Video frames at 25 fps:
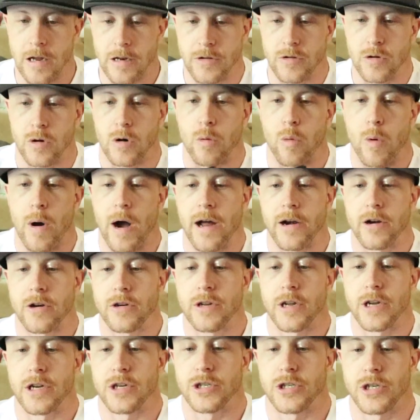into a water
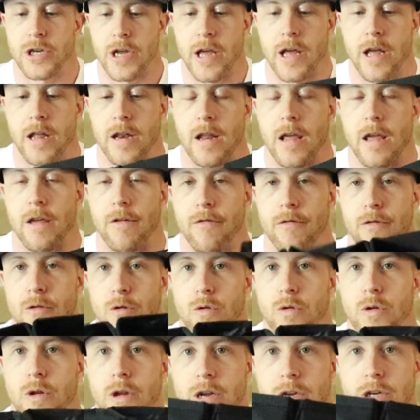dish and a
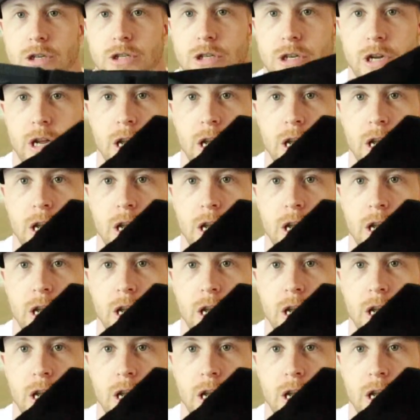food dish,